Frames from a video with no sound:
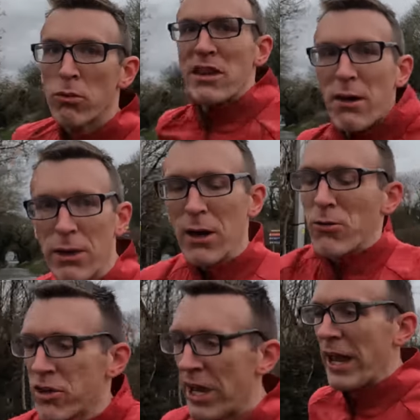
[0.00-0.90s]
We'll see how we get
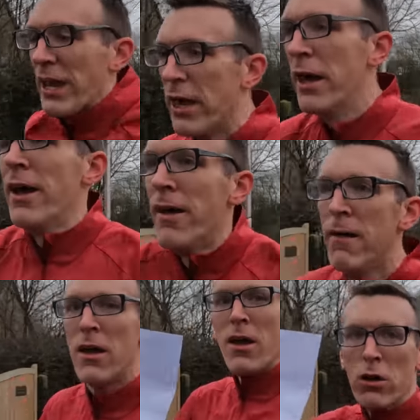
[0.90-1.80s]
on today.
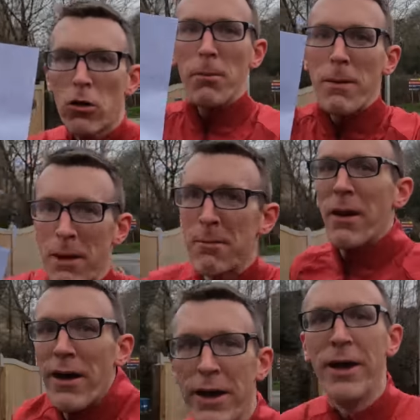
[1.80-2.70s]
Got a bib
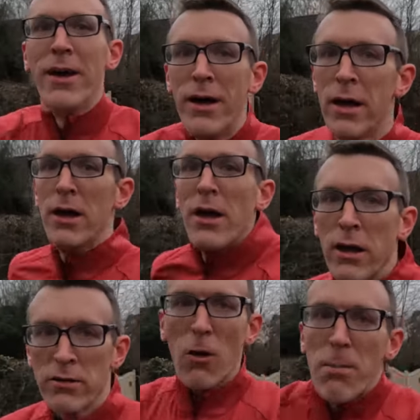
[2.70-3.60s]
number.
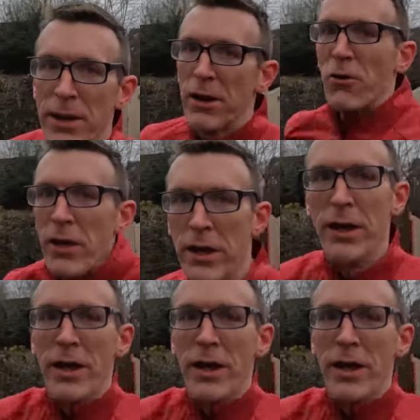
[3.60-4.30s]
Let's go and pin it off.